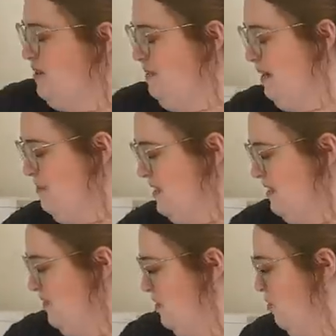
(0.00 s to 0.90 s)
some little bits
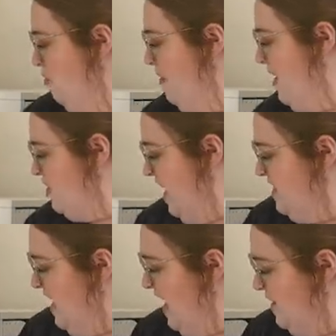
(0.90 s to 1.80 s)
of storage
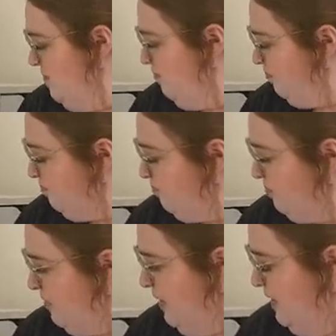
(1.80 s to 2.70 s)
and then
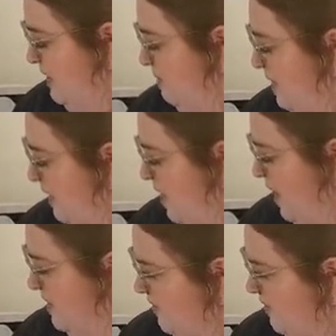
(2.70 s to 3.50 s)
some little kind